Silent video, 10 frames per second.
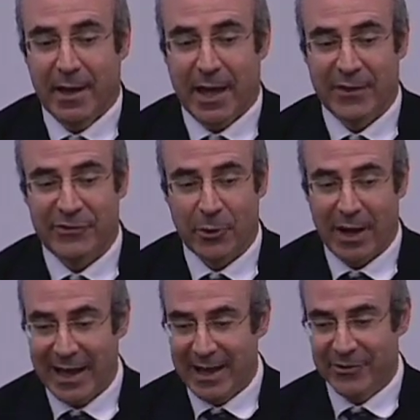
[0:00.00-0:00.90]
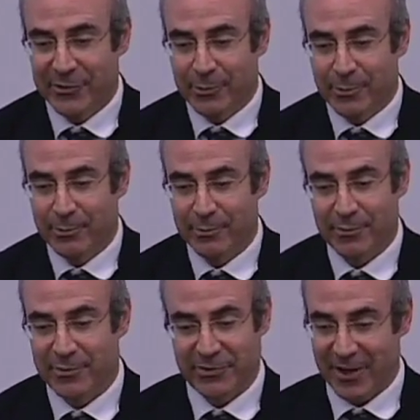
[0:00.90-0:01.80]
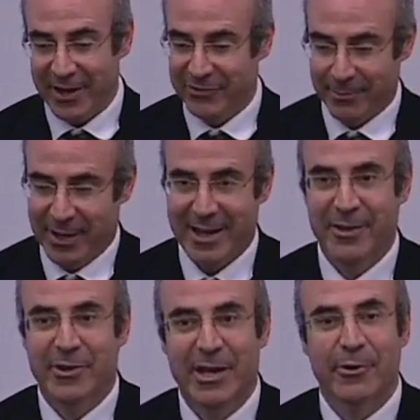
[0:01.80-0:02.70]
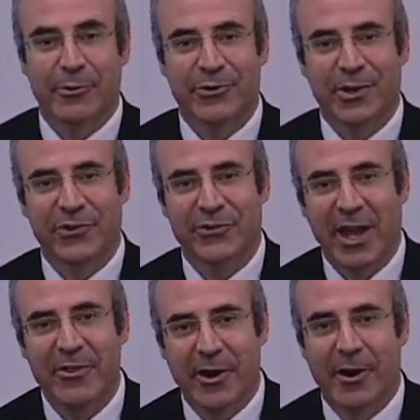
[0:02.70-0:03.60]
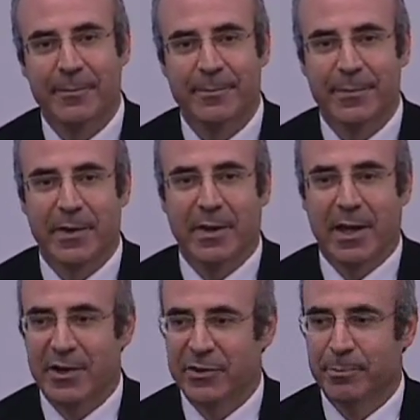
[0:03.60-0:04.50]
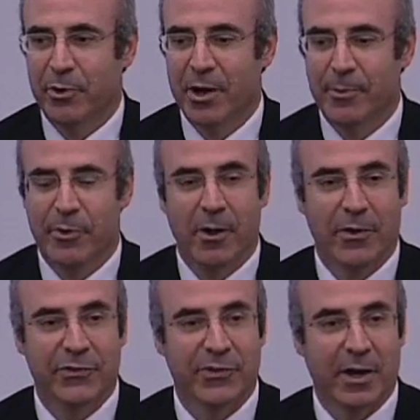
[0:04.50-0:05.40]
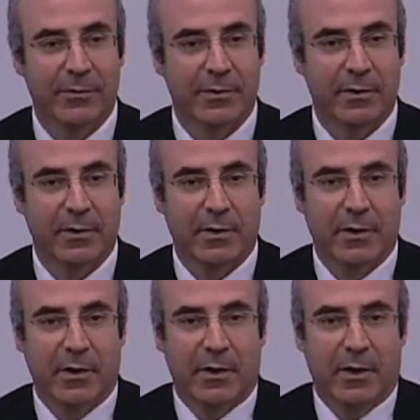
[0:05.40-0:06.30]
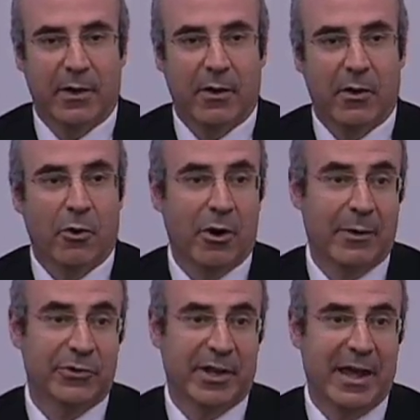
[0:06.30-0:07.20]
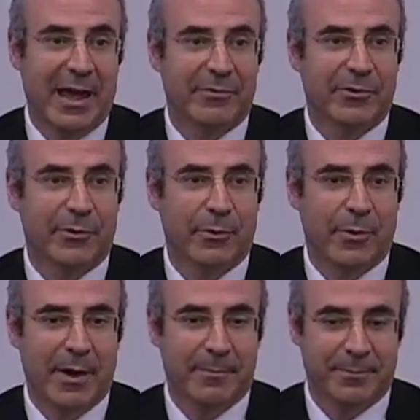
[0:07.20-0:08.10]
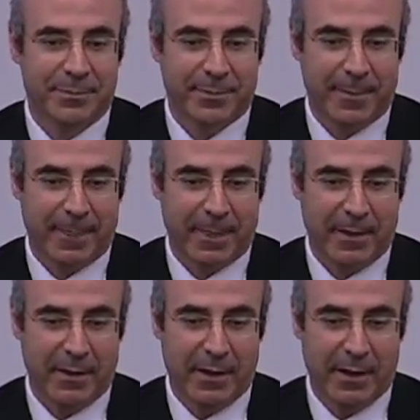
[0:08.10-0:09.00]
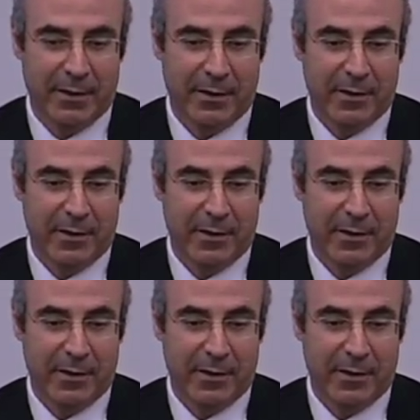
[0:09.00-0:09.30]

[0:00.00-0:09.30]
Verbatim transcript: And so I had to decide something. I either, either was going to stay there and just put up with all this stuff, or I was going to have to, um, uh,